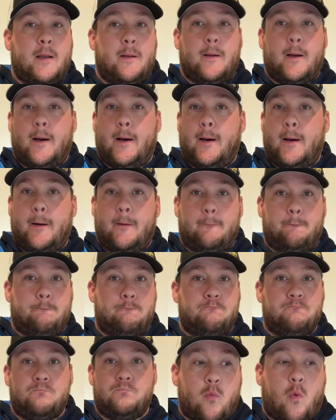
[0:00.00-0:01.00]

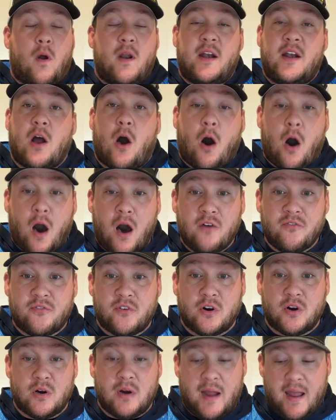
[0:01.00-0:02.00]
Wanted to
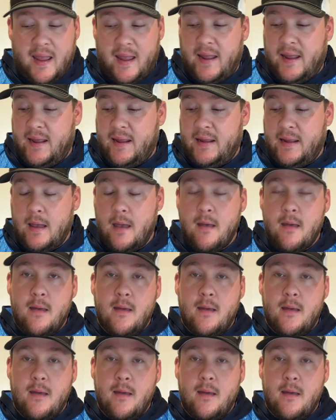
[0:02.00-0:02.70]
offer a